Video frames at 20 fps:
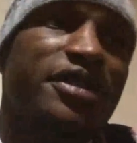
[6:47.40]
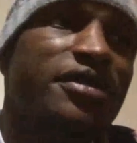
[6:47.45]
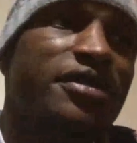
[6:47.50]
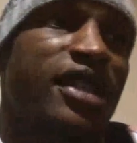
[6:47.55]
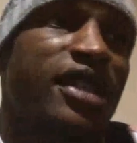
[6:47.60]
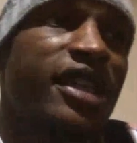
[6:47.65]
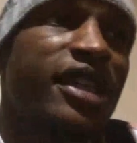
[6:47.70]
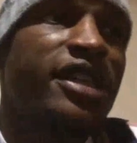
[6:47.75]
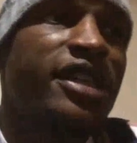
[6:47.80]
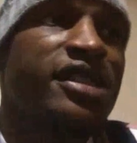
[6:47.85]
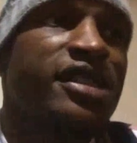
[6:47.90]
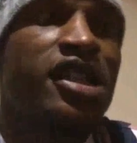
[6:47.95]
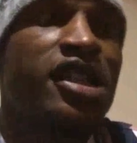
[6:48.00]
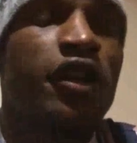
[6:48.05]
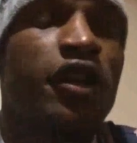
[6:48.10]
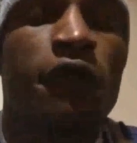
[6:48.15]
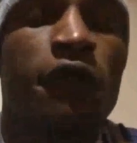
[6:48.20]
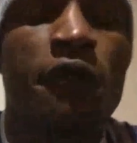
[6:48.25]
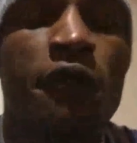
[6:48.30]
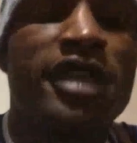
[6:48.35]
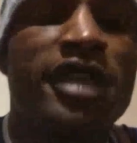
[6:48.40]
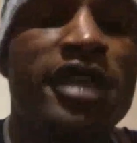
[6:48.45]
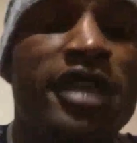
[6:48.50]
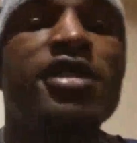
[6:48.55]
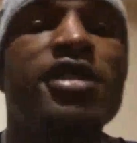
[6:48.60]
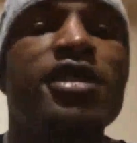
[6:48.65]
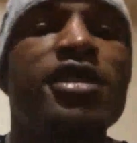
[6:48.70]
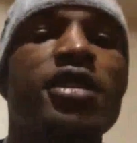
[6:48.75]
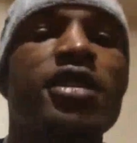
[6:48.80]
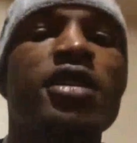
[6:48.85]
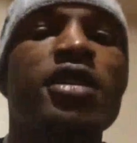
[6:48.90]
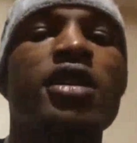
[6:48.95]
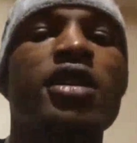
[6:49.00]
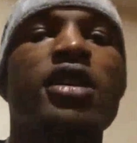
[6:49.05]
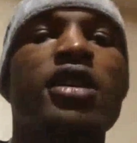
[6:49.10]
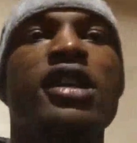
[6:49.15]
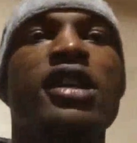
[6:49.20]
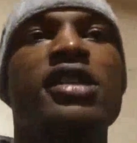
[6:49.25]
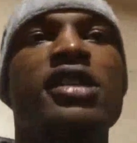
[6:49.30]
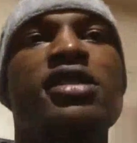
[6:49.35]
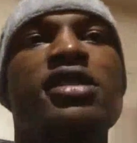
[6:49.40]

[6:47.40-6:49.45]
but you tell yourself mentally,